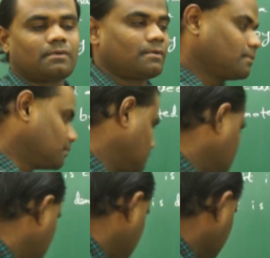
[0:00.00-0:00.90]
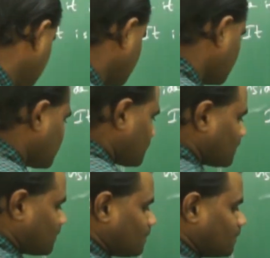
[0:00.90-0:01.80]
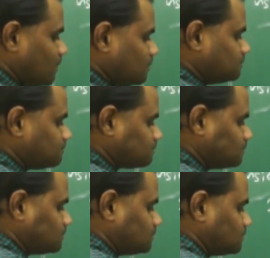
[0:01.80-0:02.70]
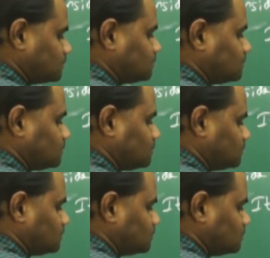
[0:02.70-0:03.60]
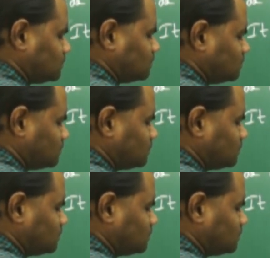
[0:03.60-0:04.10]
(no one is talking)